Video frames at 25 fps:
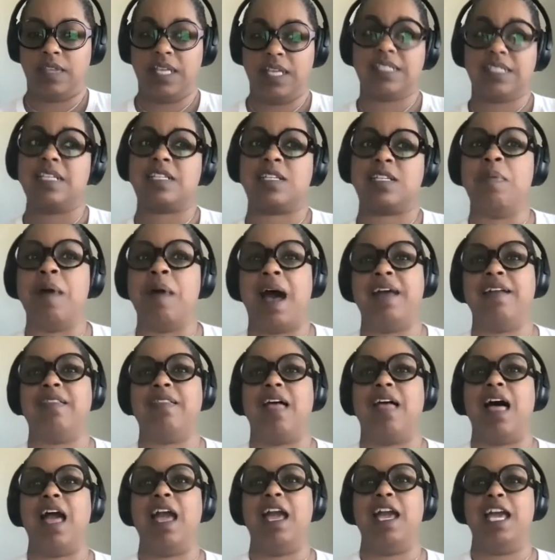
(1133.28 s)
This is my
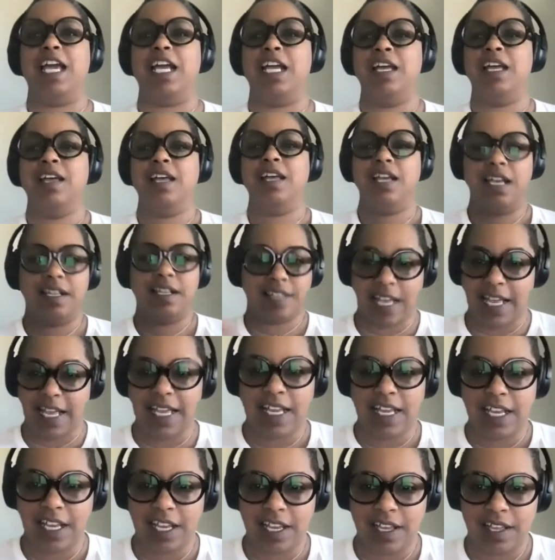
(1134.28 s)
life. It, it,
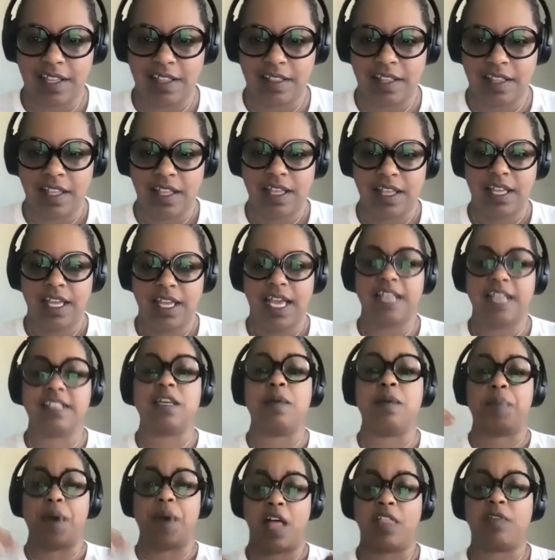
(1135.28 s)
that,
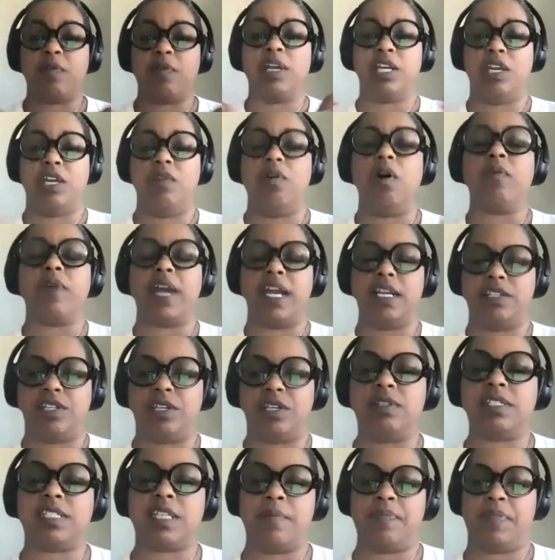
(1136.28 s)
is it bothering you? Okay,
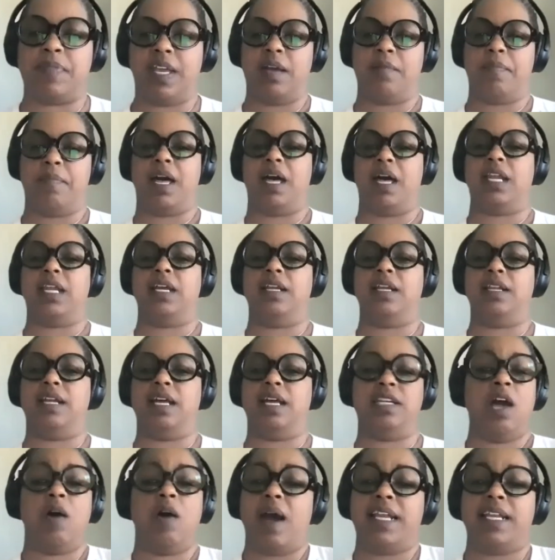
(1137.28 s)
do something about it.
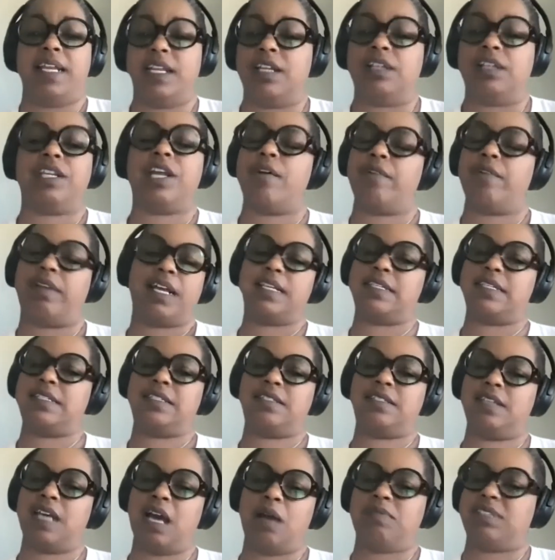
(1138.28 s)
No, I right. didn't
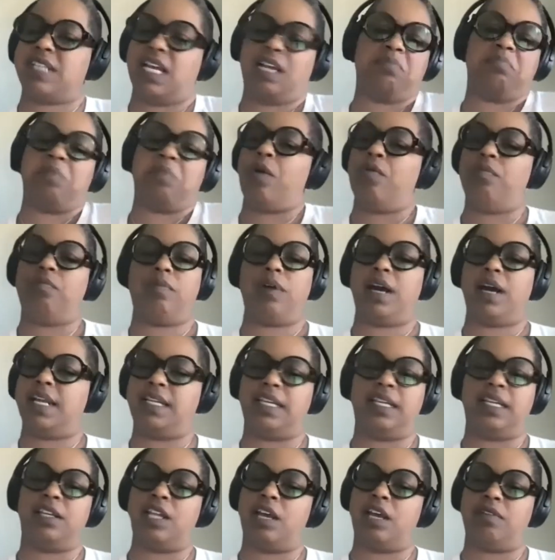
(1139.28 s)
notice. I was like, nope,
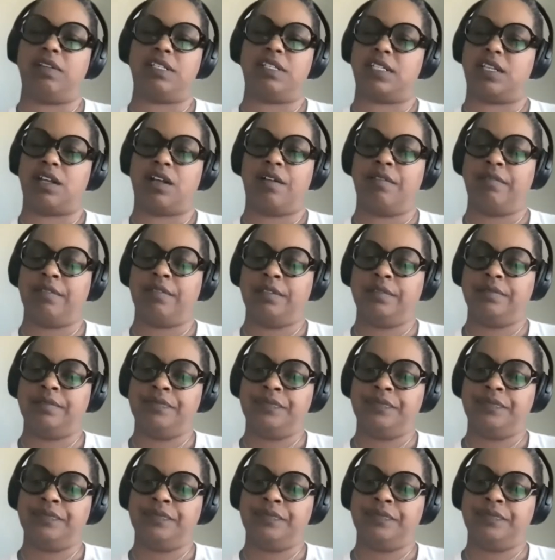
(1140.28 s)
I didn't notice at all.